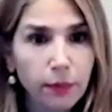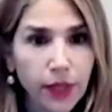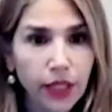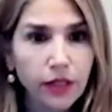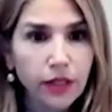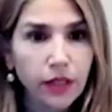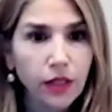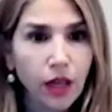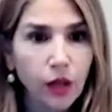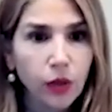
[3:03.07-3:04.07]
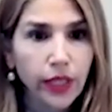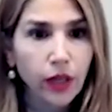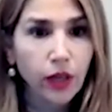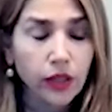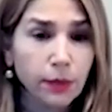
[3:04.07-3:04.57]
Because not only
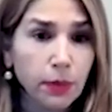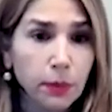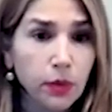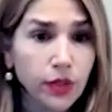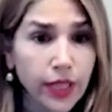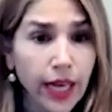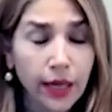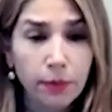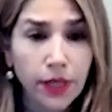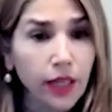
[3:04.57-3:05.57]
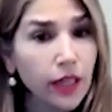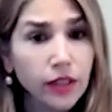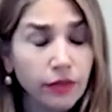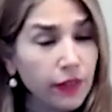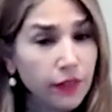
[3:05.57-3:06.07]
some people sad
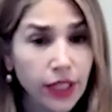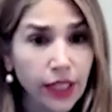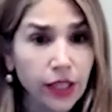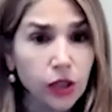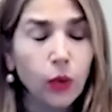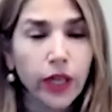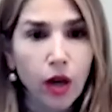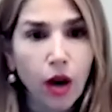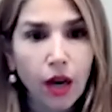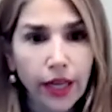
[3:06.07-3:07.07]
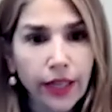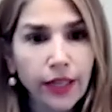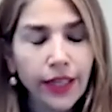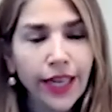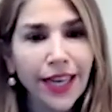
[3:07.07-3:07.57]
because of everything that's going on,